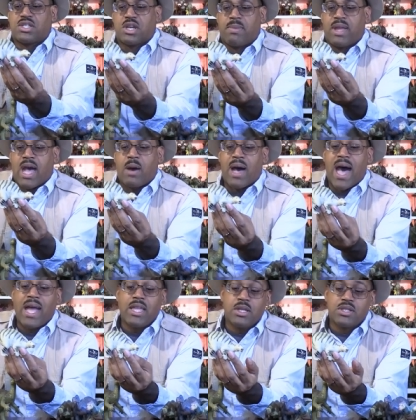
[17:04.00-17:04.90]
chubby. I,
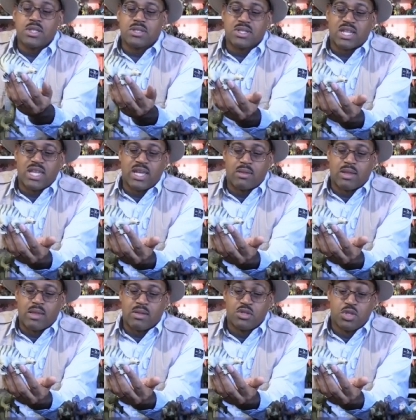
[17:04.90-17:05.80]
I this as a kid as,
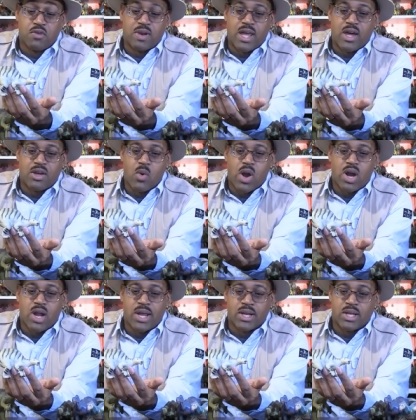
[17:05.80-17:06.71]
as a juvenile I
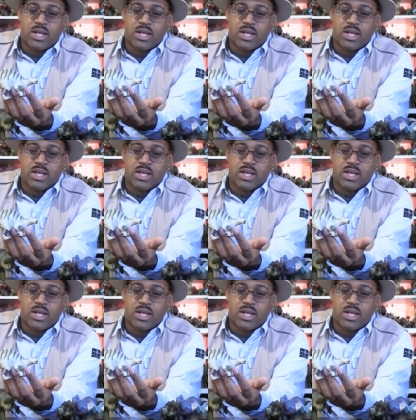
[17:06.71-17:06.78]
on.